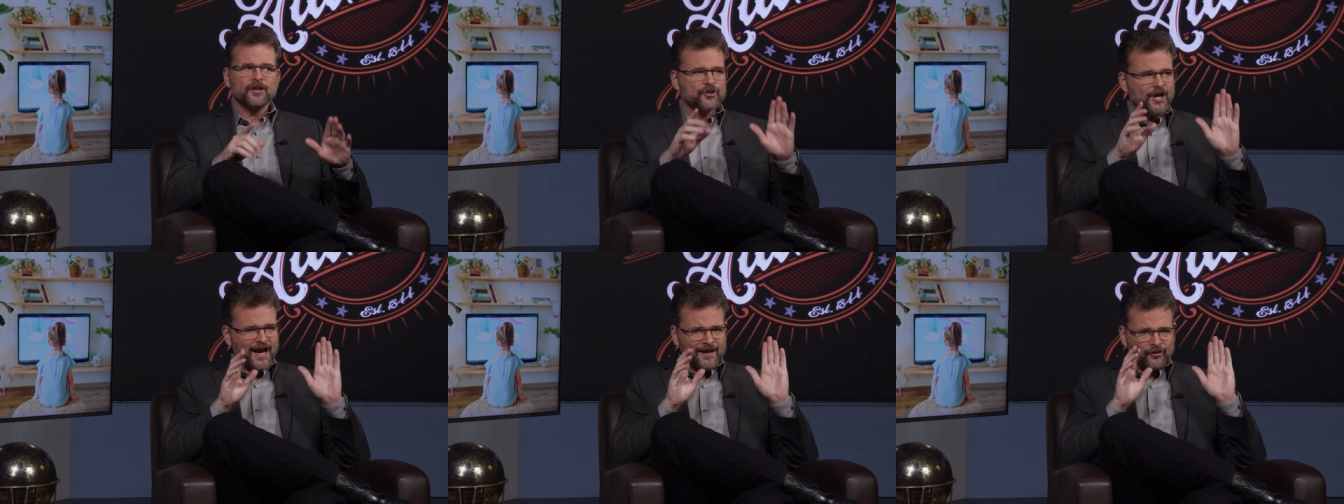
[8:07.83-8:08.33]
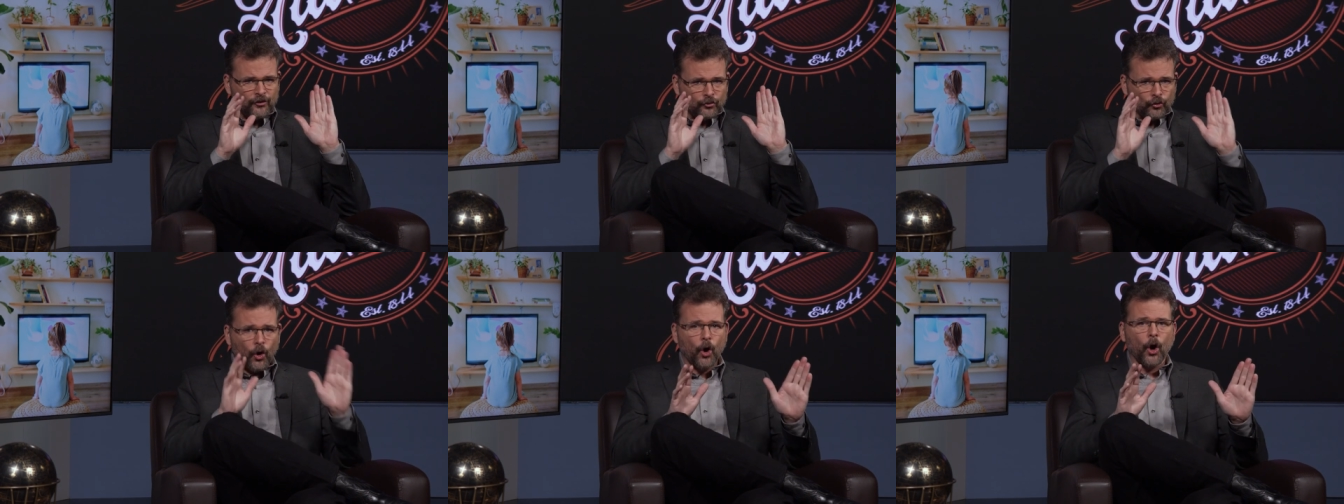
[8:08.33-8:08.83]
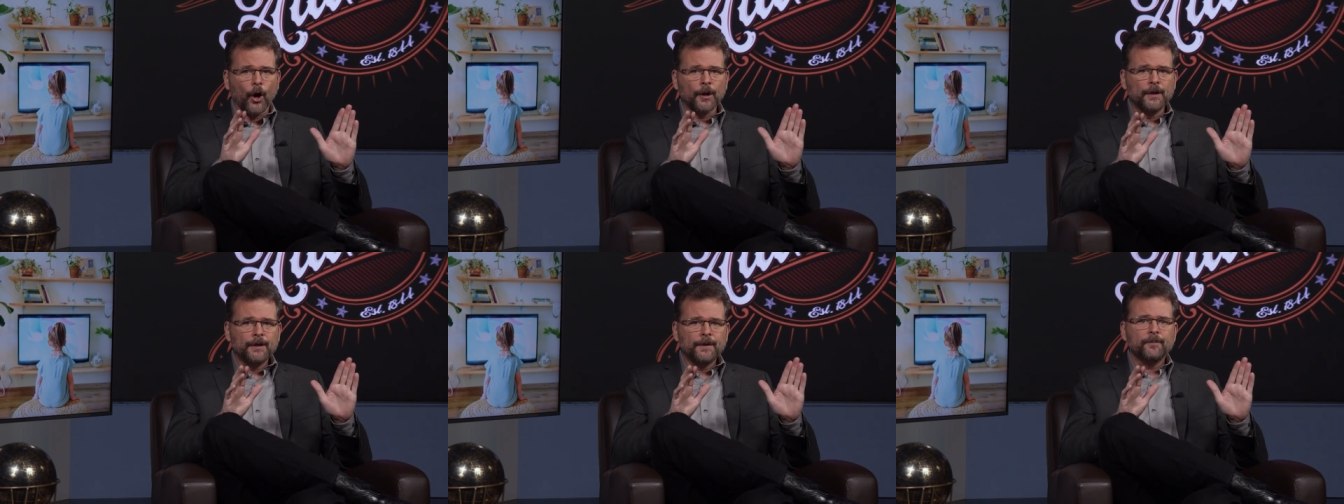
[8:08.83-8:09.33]
Chances
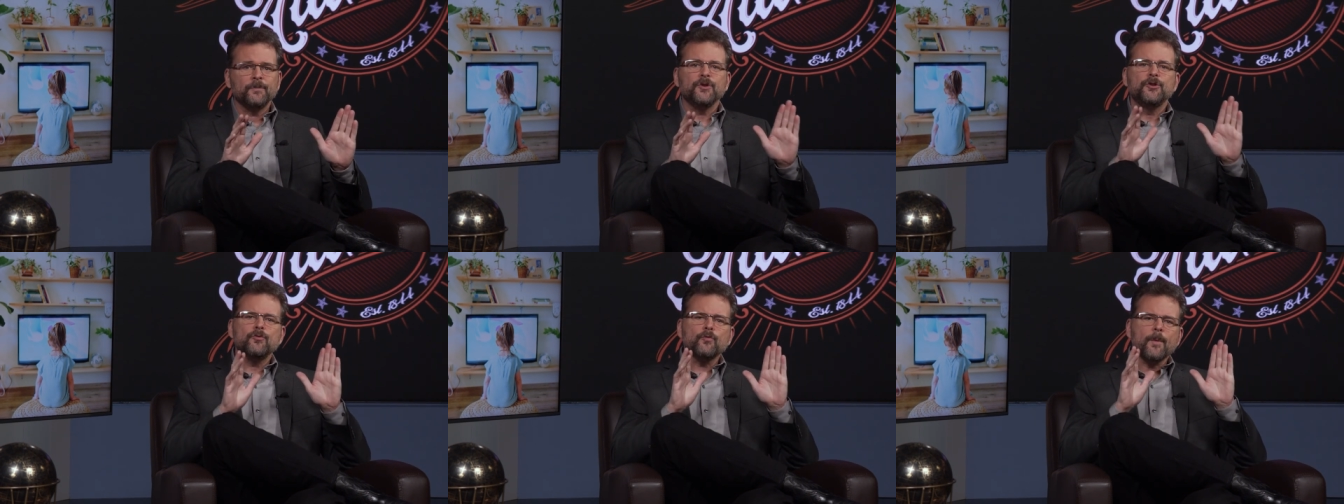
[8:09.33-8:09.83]
are you